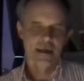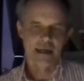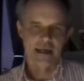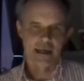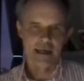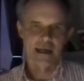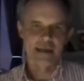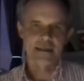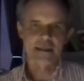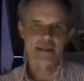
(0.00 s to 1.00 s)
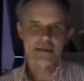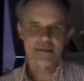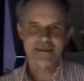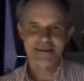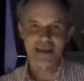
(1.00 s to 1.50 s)
I, I, think
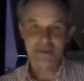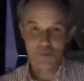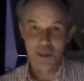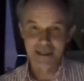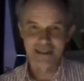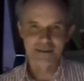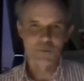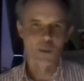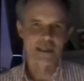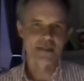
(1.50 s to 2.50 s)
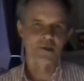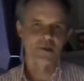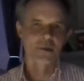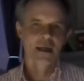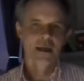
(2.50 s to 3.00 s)
that's that's one one issue,
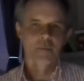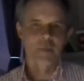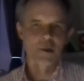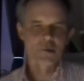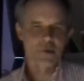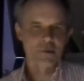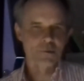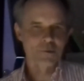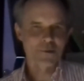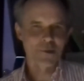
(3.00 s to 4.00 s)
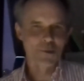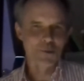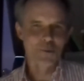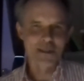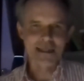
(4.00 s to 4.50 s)
but also to
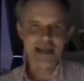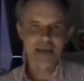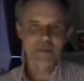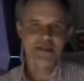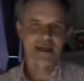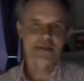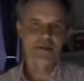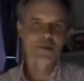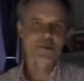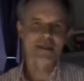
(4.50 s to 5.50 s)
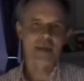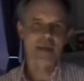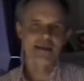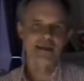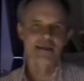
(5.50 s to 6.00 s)
with climate change losing the
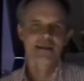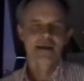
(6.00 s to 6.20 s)
battle.